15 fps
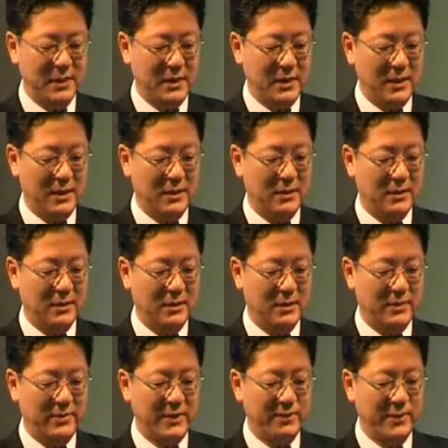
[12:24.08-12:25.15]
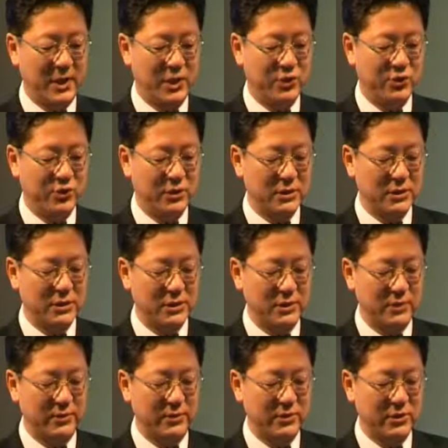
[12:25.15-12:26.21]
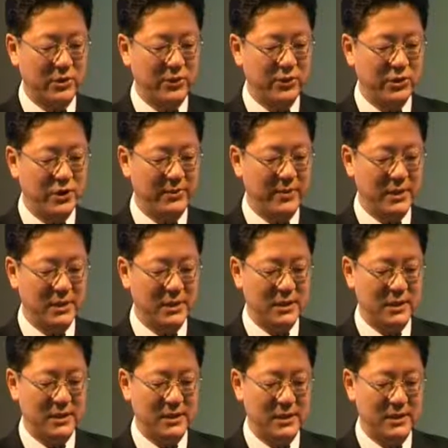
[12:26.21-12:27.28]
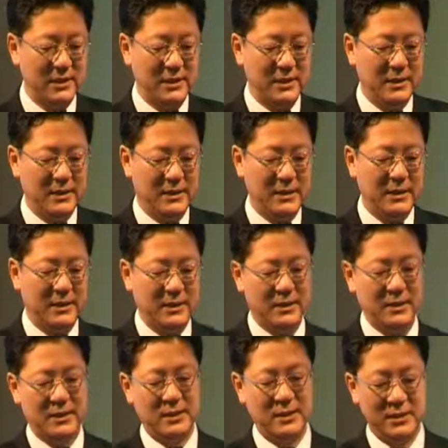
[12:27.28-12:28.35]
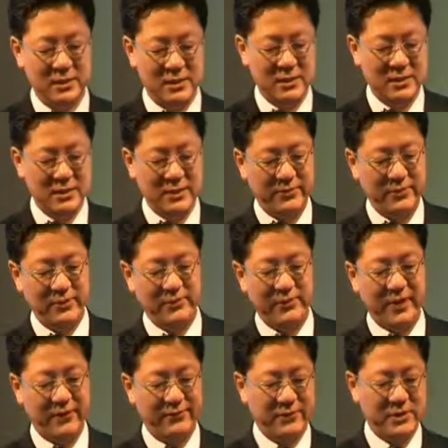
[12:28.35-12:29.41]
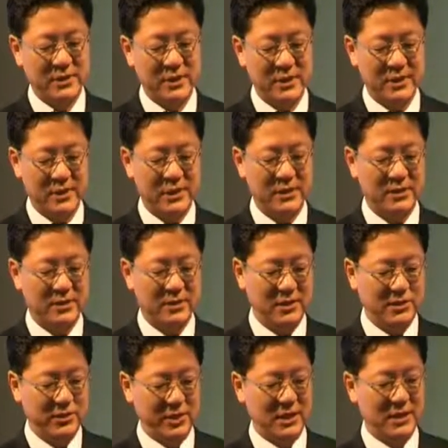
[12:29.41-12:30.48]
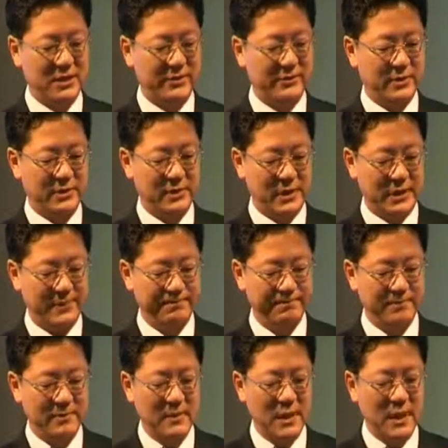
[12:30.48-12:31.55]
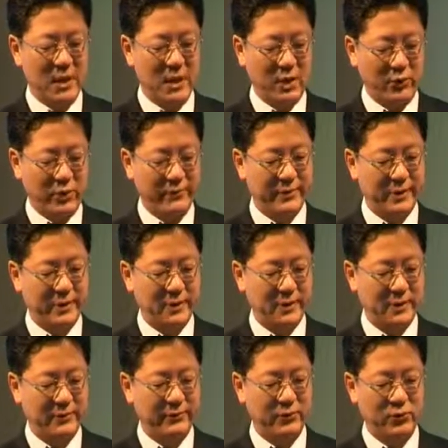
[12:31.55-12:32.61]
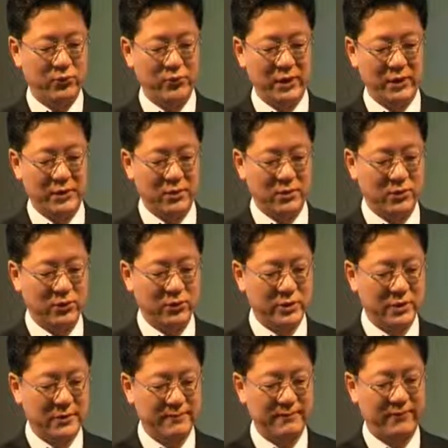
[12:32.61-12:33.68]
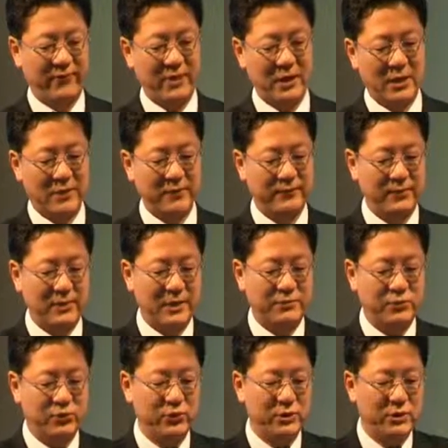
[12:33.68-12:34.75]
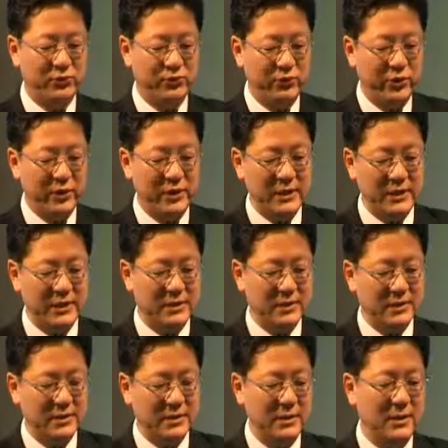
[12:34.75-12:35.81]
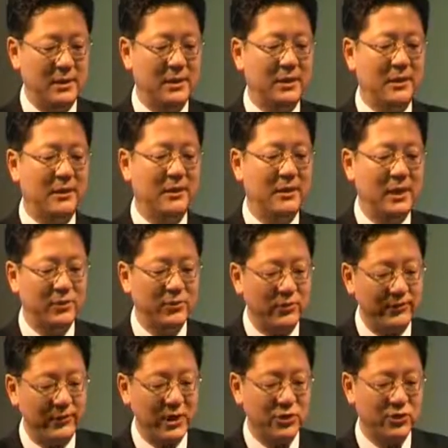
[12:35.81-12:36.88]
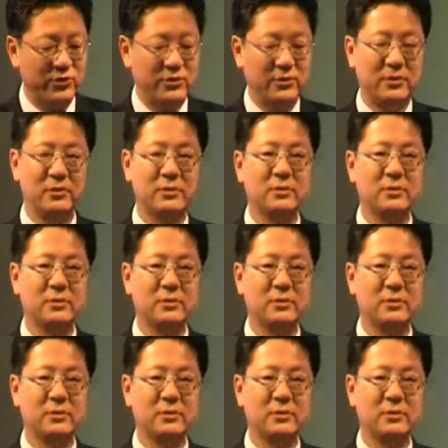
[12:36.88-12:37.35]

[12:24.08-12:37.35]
And my patient of chronic GVHD, the 75% has extensive time. However, if we look at the long-term follow-up up to the 20 years, none of patients